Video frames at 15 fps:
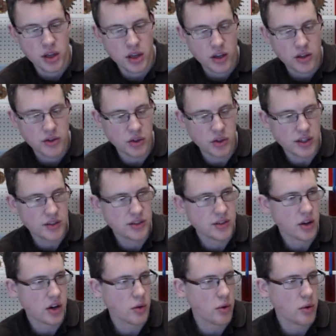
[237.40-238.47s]
So let's
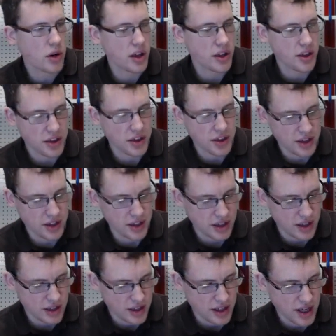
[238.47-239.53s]
start with,
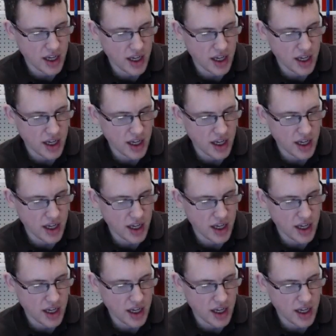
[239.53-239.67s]
I